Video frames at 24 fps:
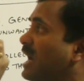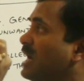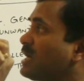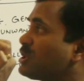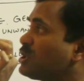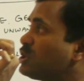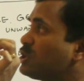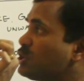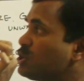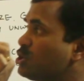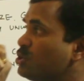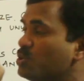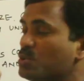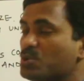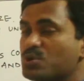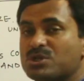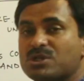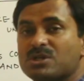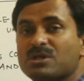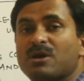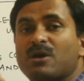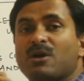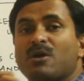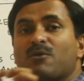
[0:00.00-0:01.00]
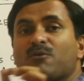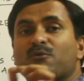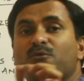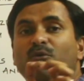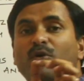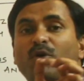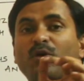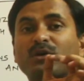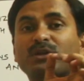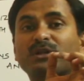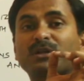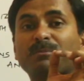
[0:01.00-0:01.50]
are used
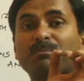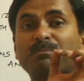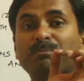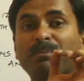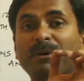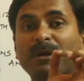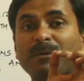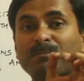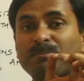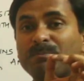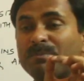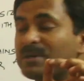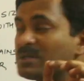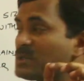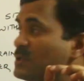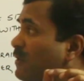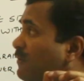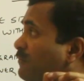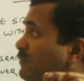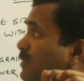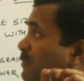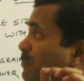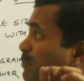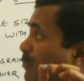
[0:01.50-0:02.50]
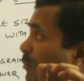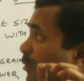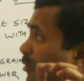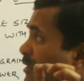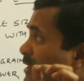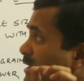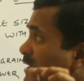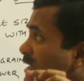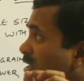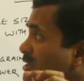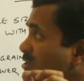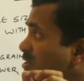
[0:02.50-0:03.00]
for the purpose of the
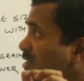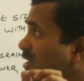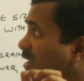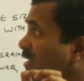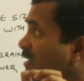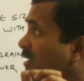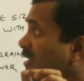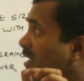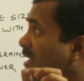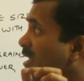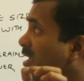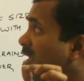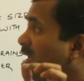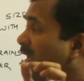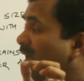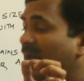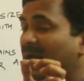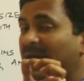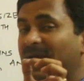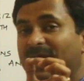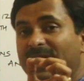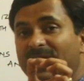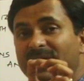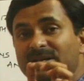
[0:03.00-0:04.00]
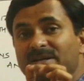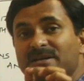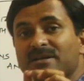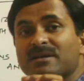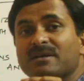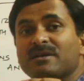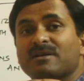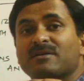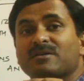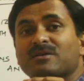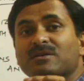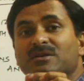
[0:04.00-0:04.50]
pollination, and